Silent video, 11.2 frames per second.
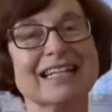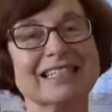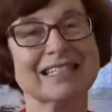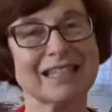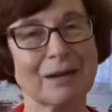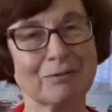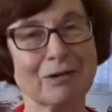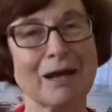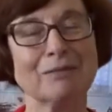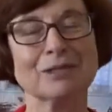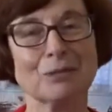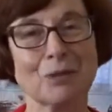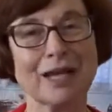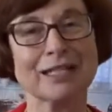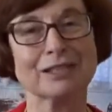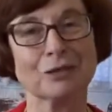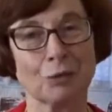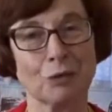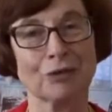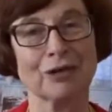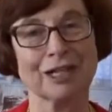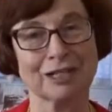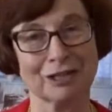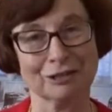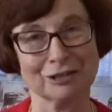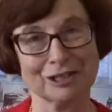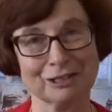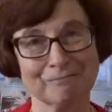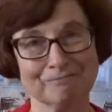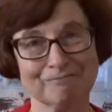sometimes in ways that worry adults.